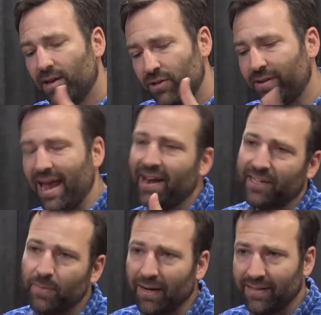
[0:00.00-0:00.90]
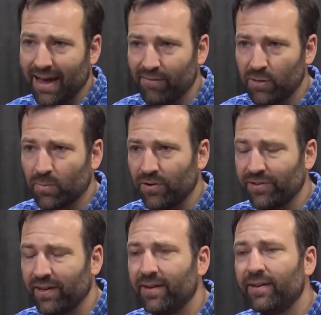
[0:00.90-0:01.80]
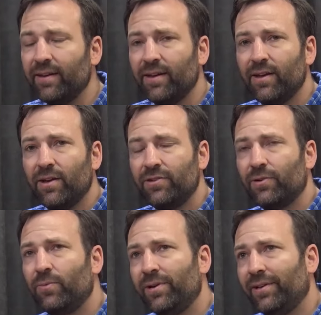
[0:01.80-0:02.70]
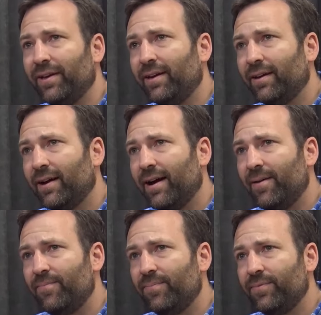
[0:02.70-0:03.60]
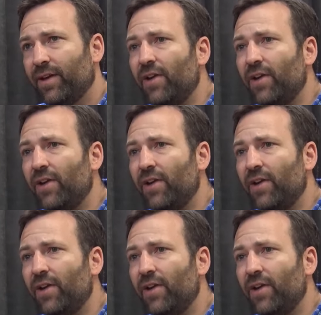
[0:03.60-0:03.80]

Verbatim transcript: you can't expect the average person to really um,